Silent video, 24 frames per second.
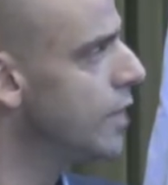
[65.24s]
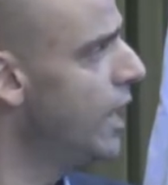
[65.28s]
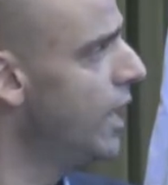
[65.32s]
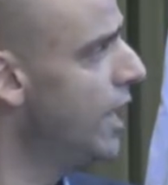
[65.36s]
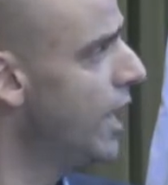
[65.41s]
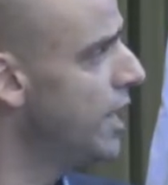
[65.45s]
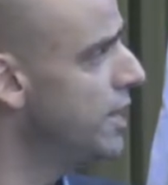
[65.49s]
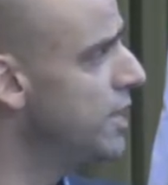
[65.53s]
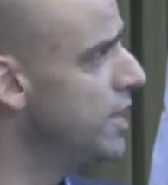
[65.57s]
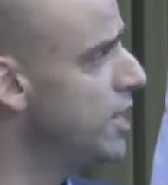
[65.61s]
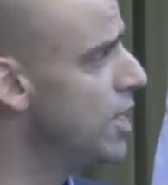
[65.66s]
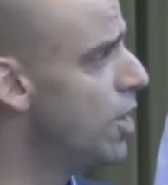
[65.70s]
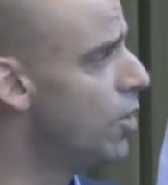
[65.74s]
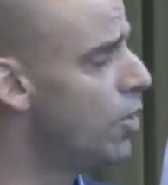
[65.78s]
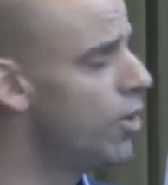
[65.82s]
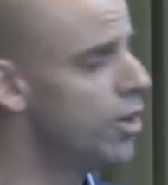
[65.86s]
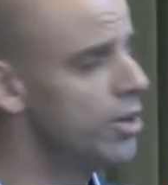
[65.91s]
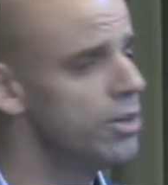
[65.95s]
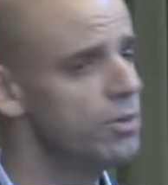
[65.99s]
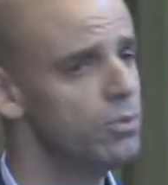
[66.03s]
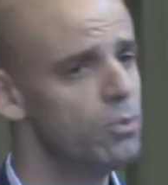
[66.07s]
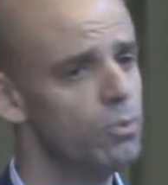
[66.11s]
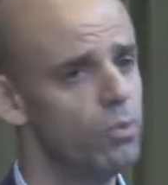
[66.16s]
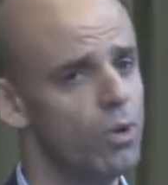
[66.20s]
idea
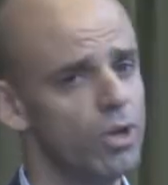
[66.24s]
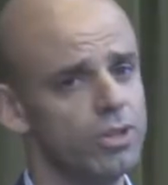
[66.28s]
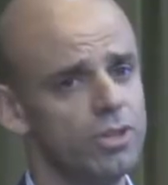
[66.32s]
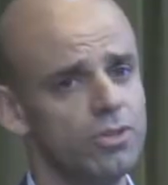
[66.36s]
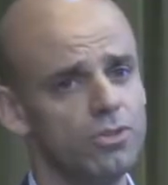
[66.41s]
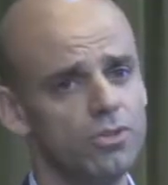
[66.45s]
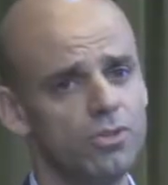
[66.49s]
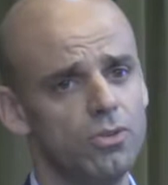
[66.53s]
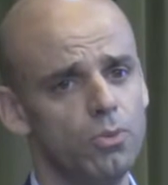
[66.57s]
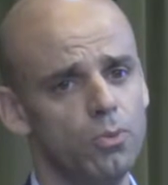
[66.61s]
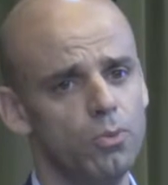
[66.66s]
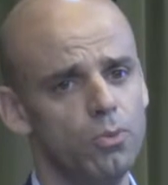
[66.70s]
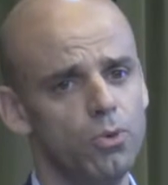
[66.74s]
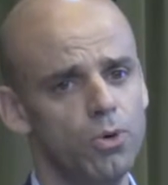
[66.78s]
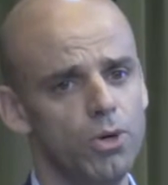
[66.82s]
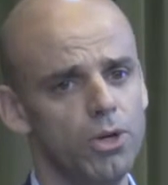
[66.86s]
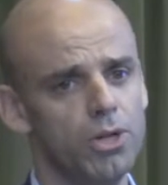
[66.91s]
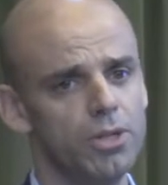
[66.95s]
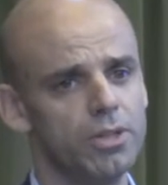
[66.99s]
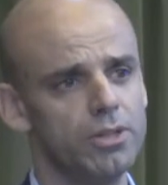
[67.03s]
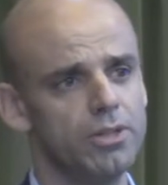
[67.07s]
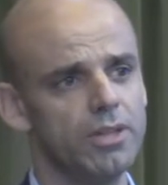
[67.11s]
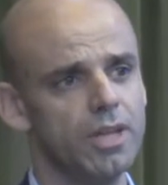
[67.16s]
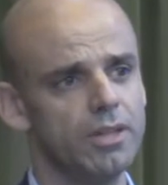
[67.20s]
on what is the
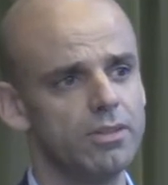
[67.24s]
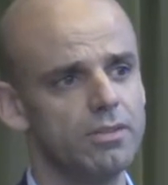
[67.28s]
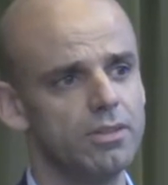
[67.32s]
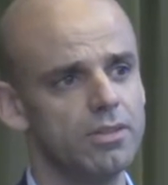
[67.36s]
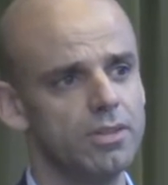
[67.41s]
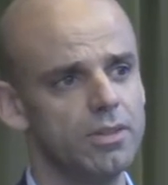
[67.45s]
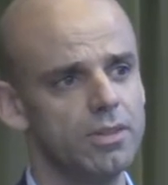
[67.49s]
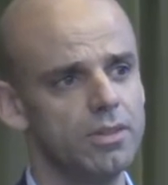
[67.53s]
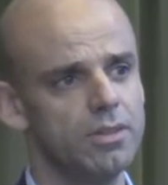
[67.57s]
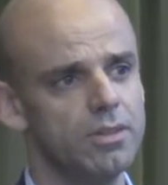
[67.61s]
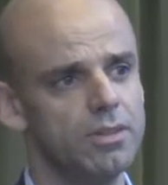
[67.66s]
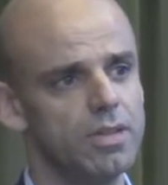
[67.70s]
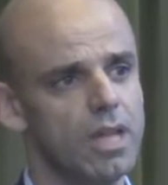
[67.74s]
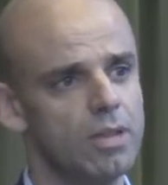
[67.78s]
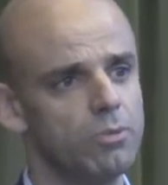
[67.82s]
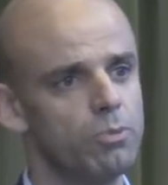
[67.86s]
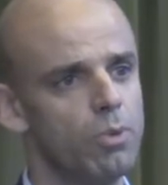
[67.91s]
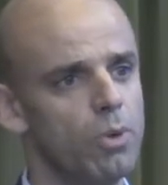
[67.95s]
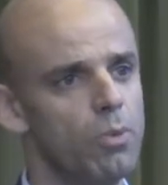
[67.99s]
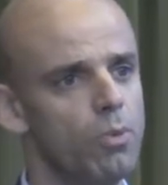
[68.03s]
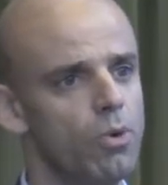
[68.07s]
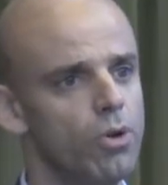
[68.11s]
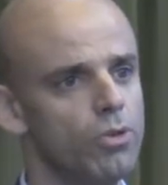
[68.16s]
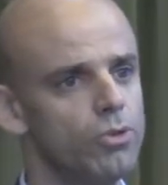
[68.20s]
work that
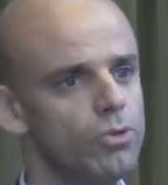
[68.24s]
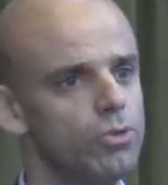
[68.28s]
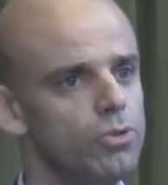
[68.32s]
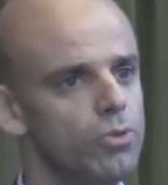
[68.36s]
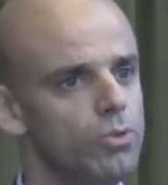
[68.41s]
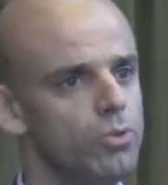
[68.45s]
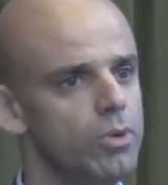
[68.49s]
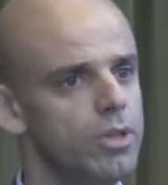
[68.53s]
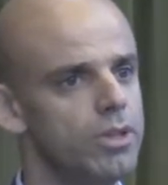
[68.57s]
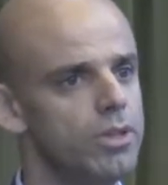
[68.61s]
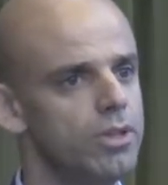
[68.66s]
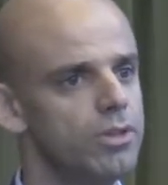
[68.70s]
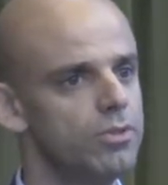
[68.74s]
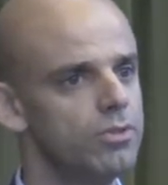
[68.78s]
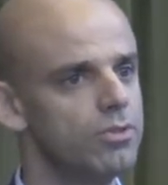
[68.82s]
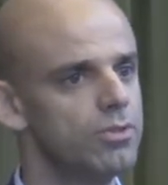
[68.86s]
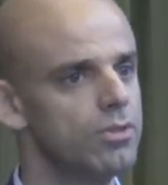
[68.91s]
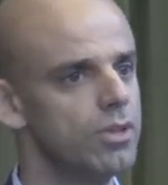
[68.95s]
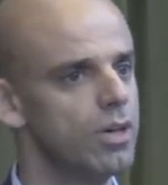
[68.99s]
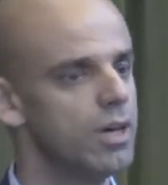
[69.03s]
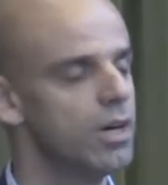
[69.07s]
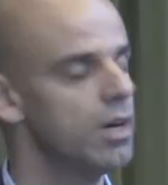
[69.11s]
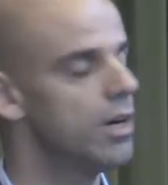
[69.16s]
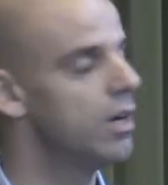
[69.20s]
we want to do with
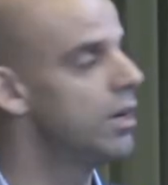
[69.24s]
this